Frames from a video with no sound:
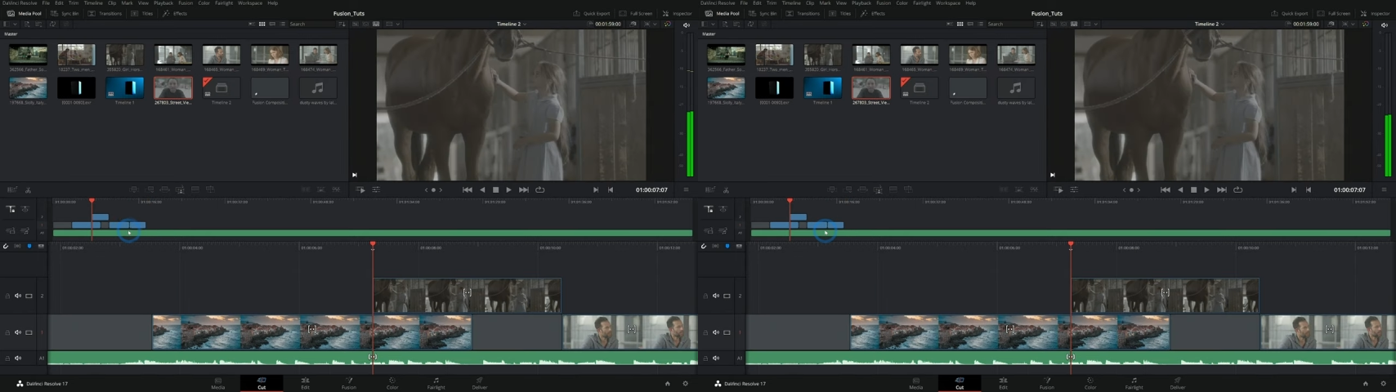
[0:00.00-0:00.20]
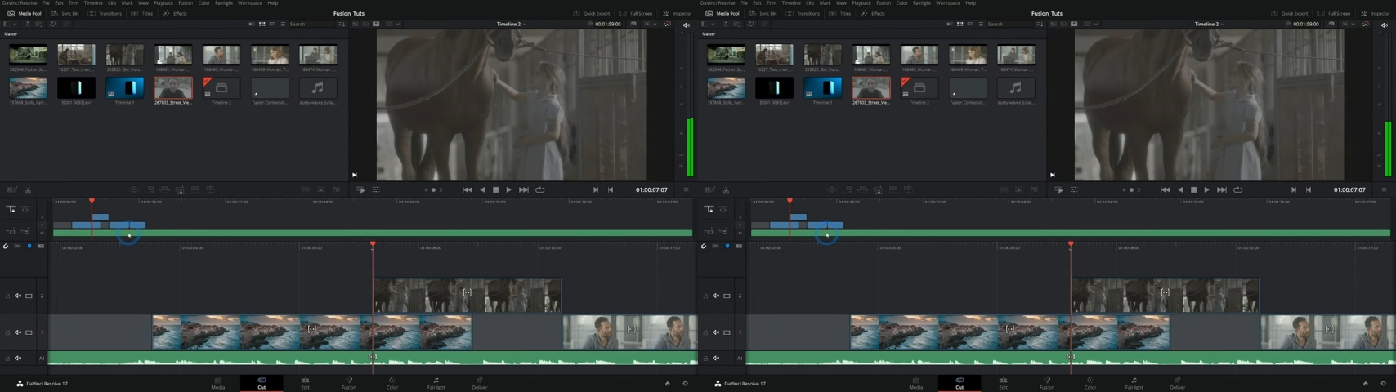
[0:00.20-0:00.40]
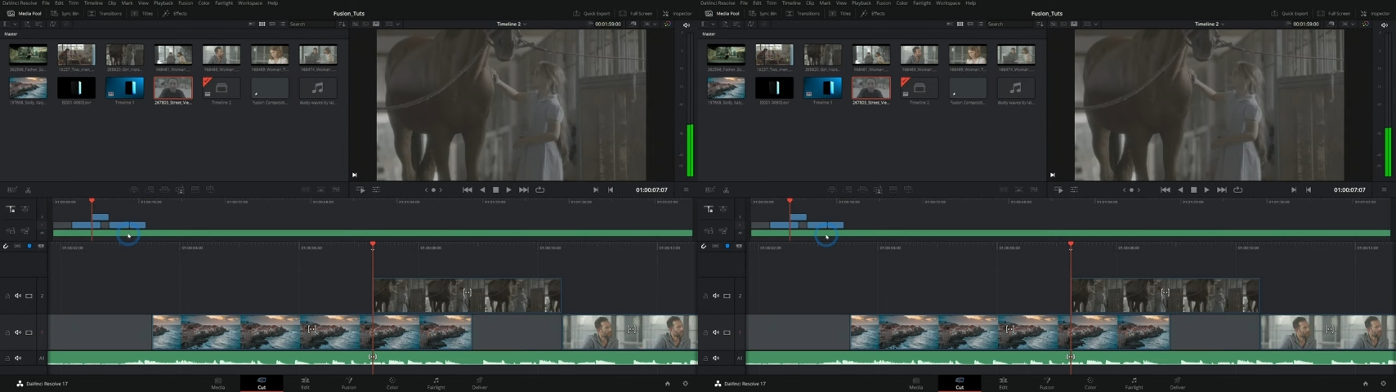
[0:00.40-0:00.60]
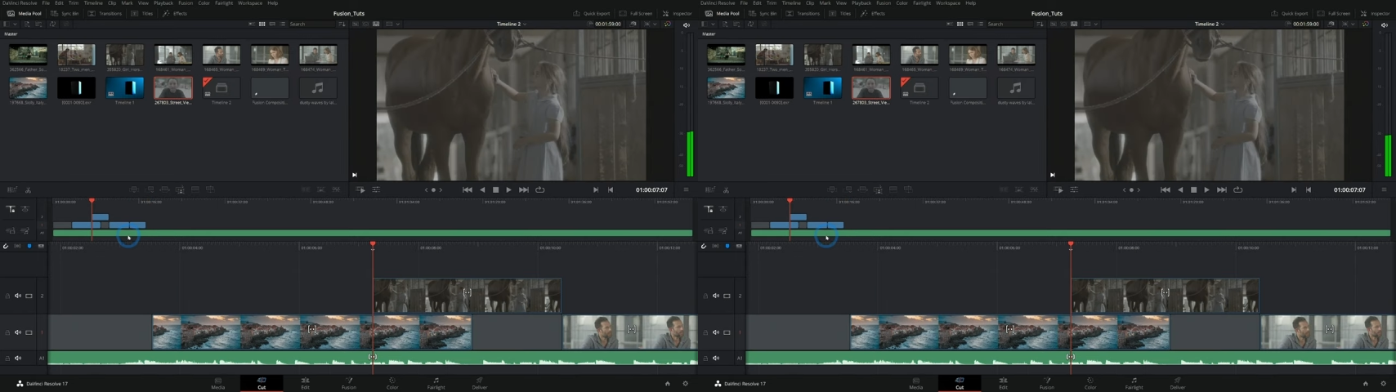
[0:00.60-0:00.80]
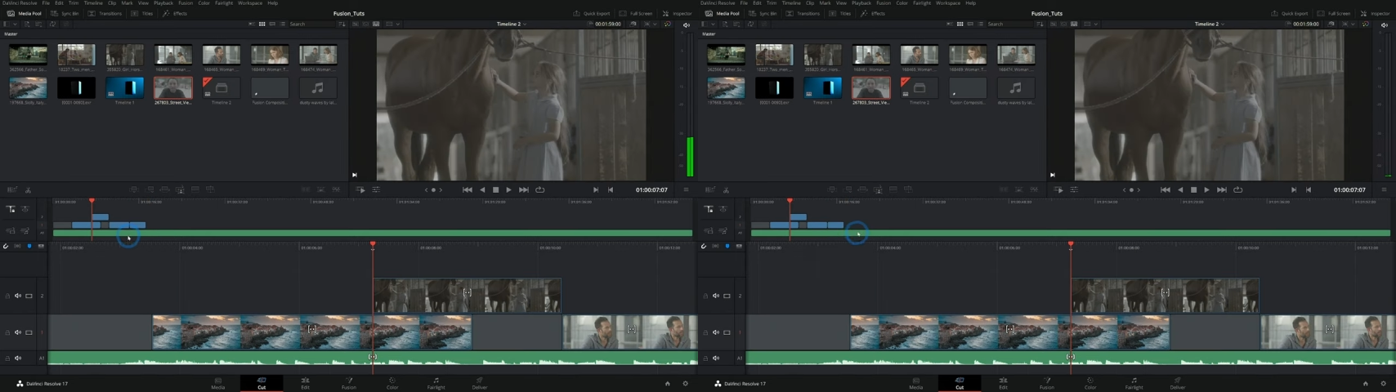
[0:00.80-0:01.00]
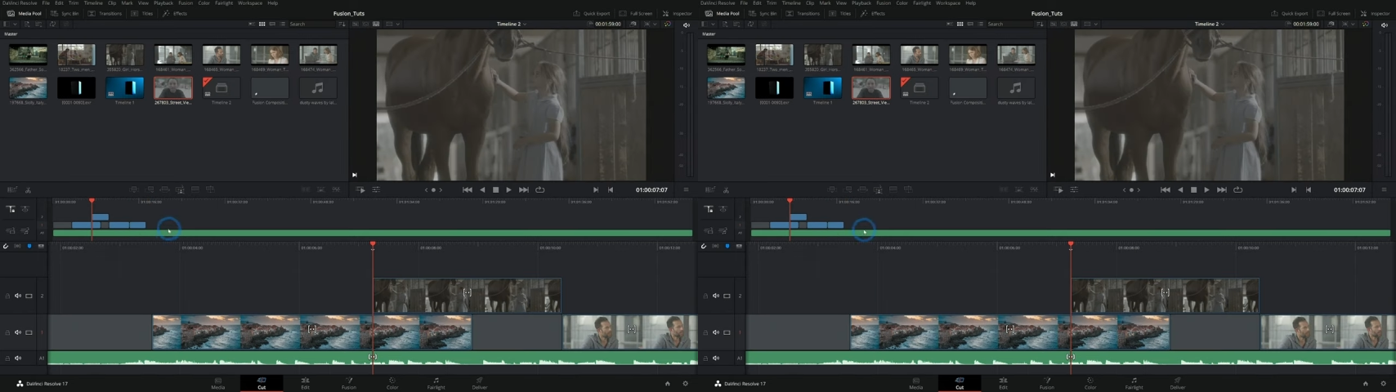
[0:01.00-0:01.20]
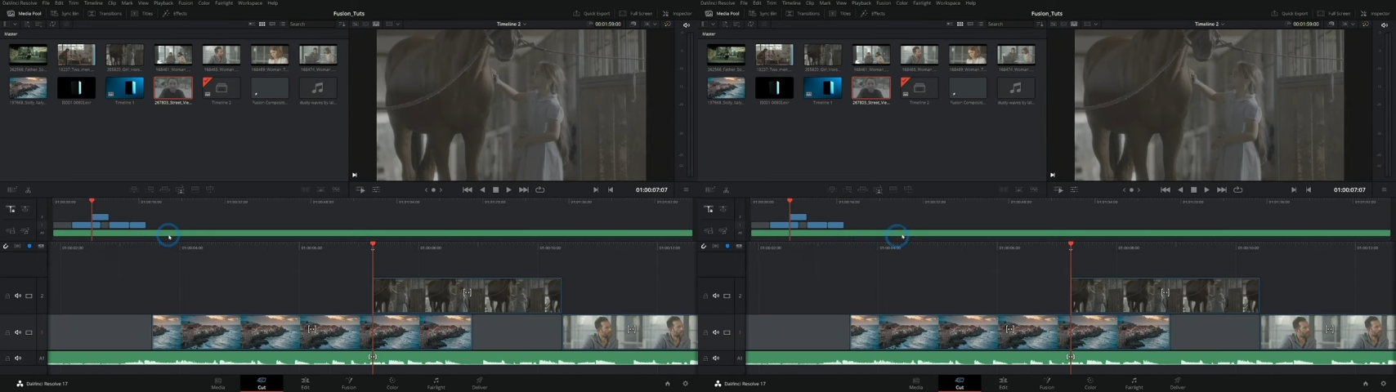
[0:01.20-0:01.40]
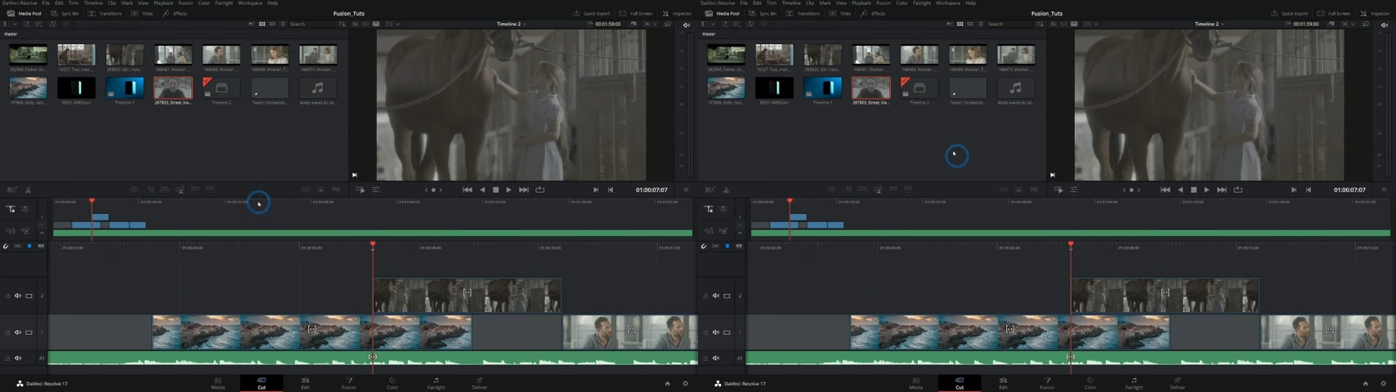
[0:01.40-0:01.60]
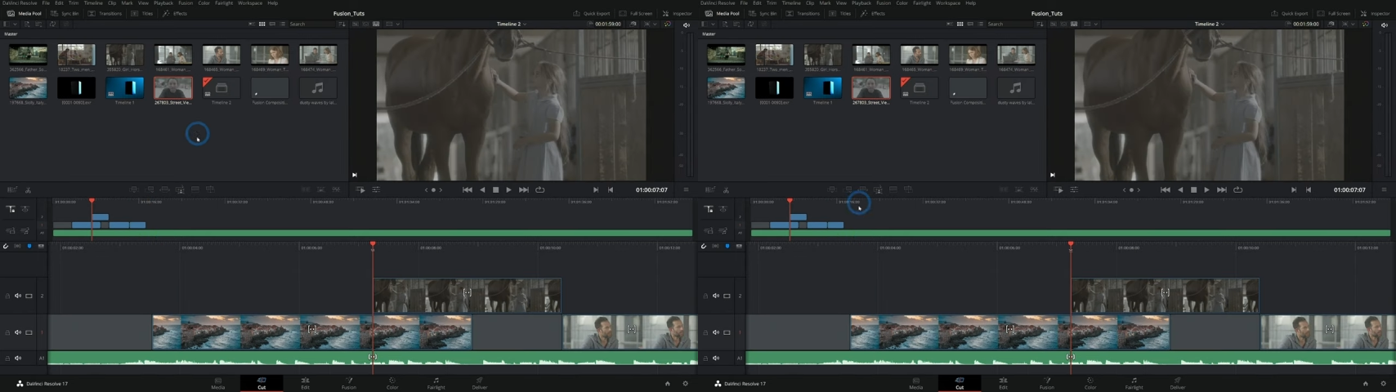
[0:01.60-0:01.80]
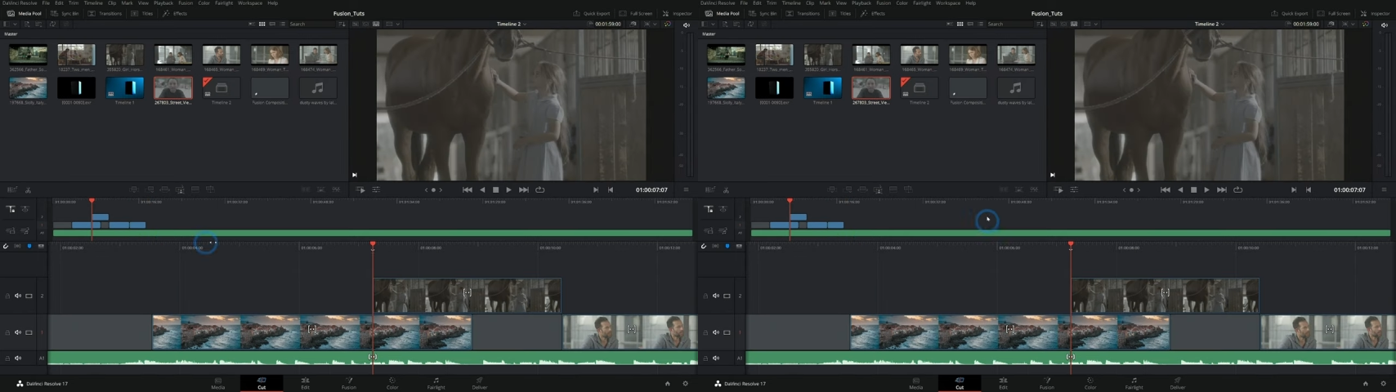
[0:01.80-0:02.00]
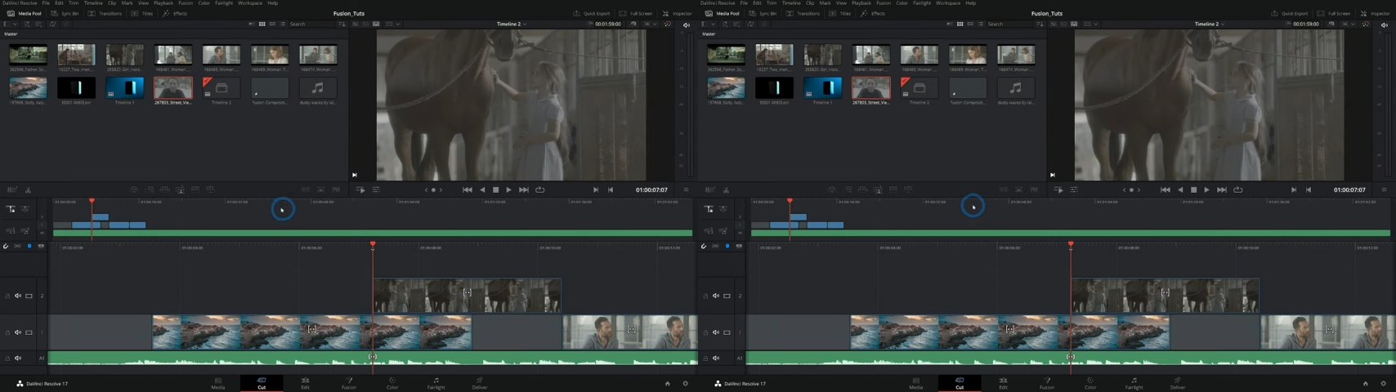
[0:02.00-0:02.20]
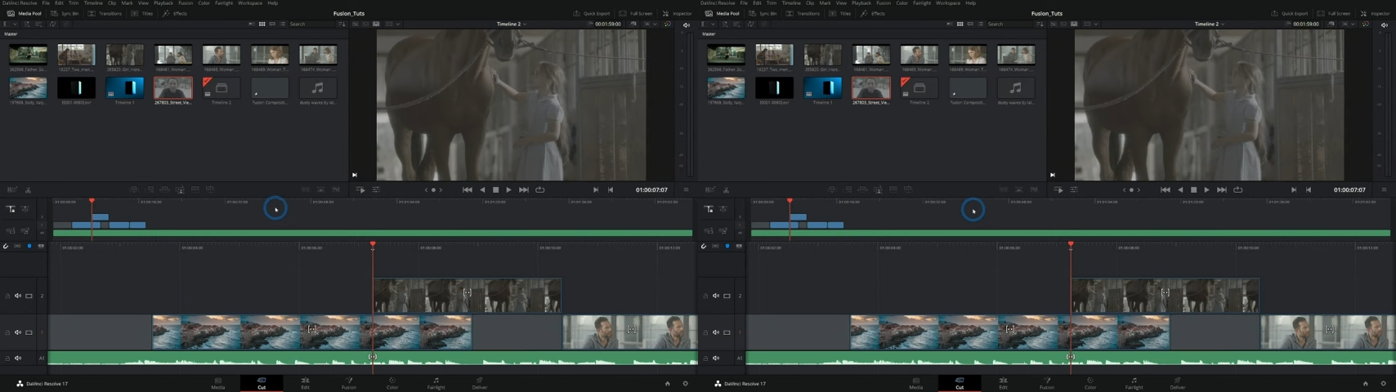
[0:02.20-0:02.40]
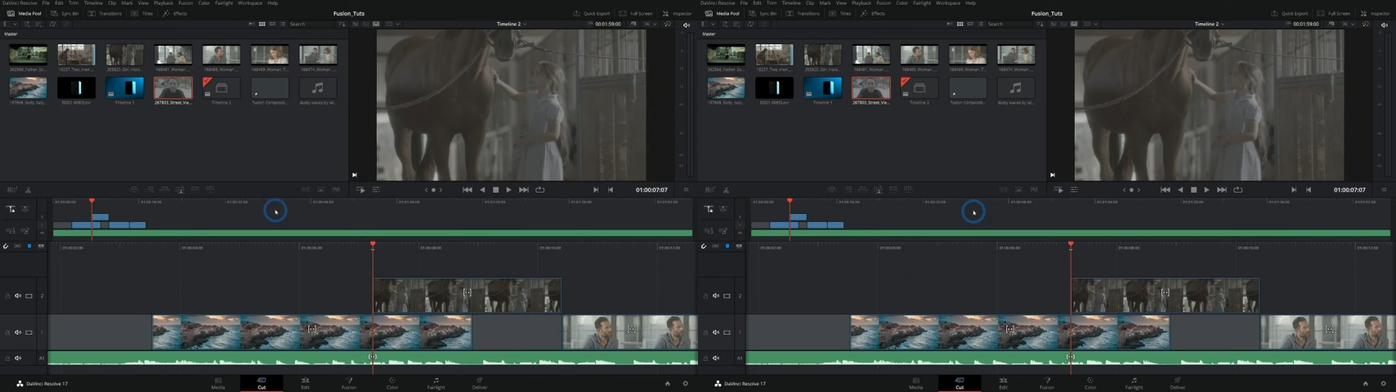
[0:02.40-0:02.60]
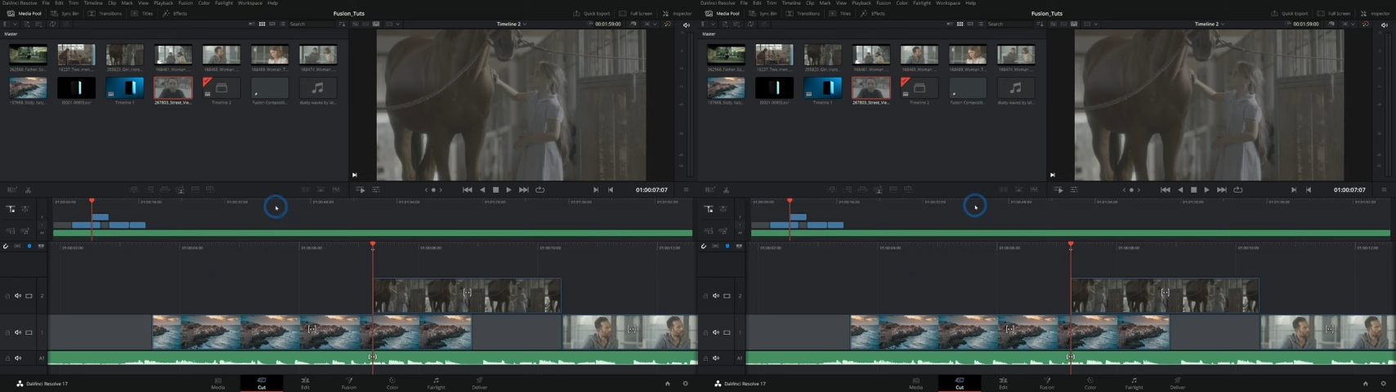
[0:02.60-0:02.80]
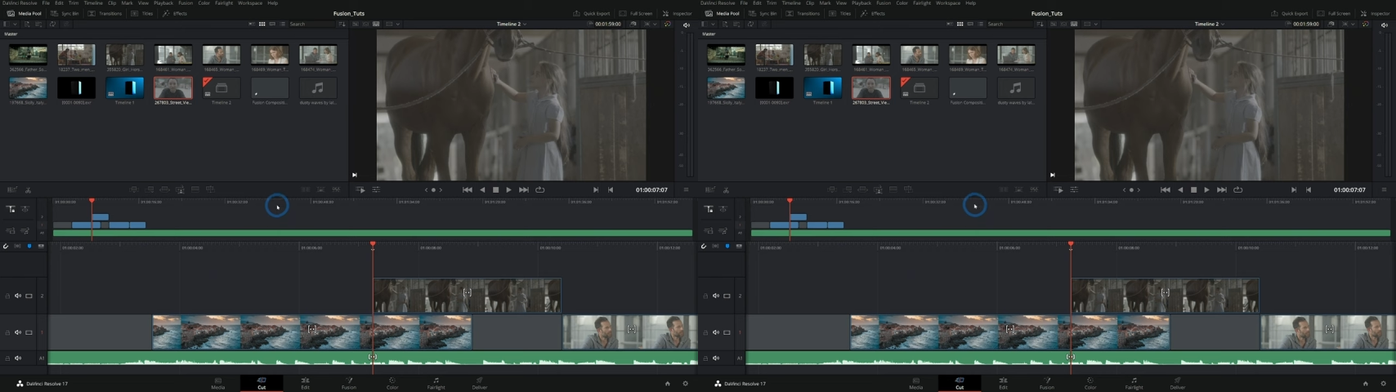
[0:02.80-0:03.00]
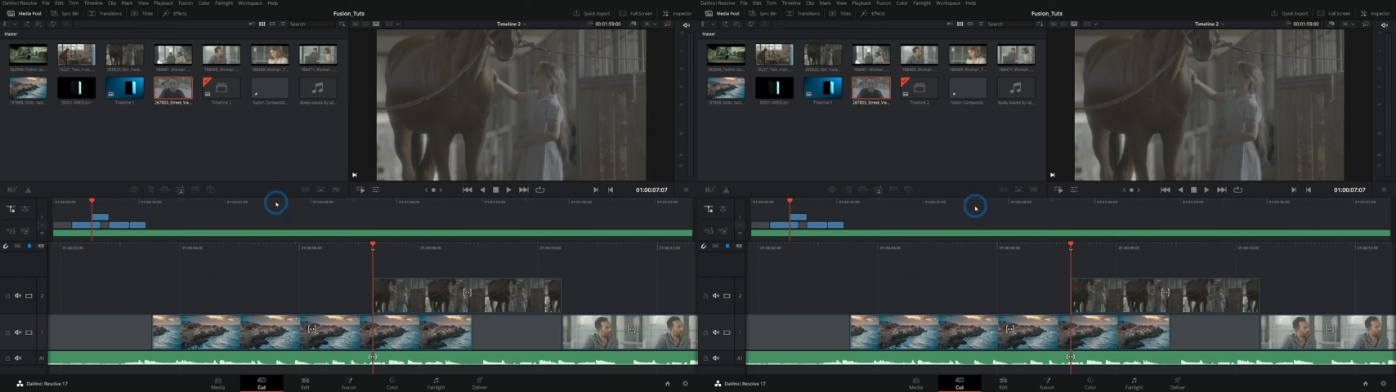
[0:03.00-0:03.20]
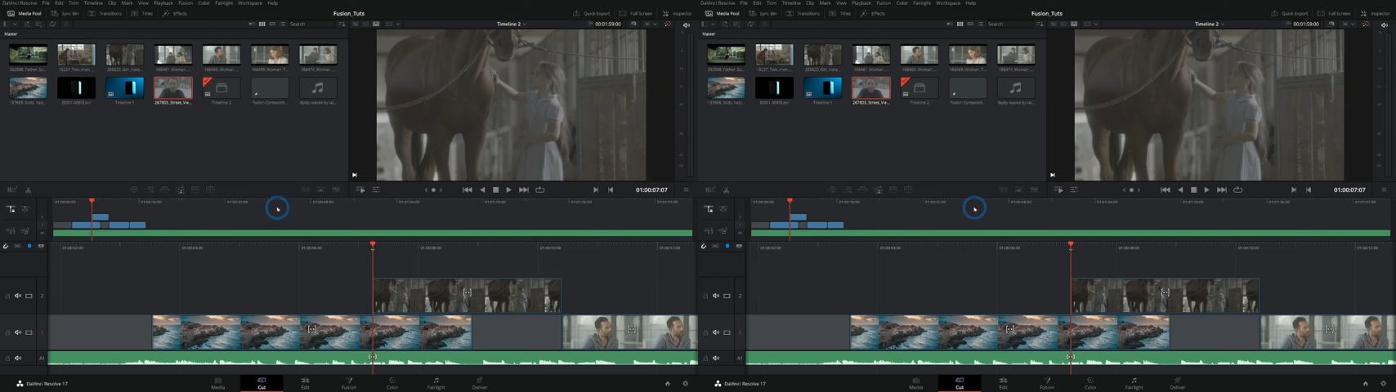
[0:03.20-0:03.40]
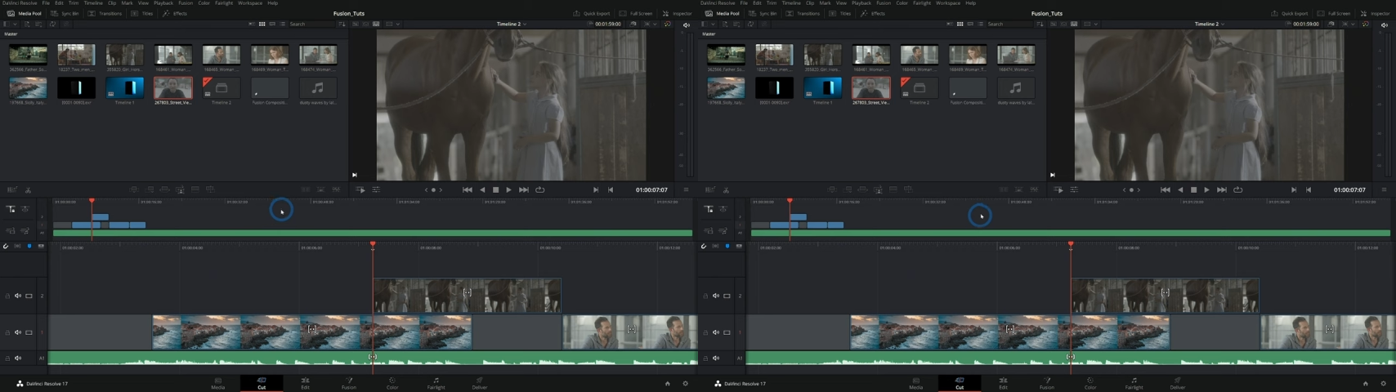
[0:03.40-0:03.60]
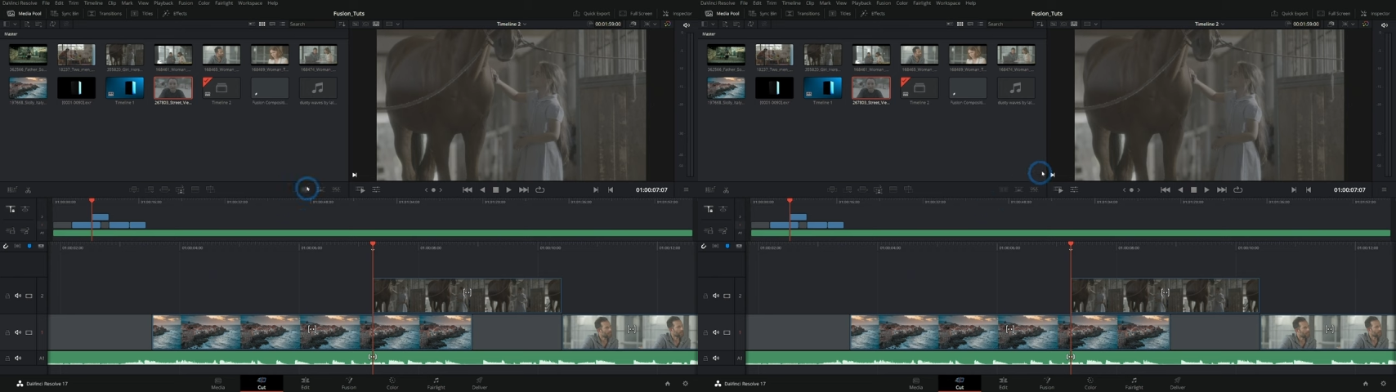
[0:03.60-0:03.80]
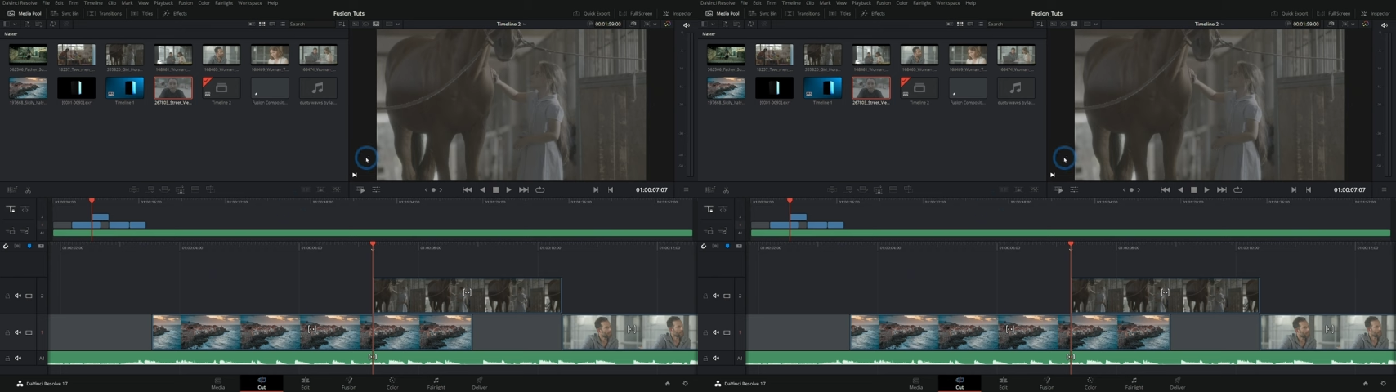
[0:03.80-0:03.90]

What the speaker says: No face is visible, so there are no lips to read.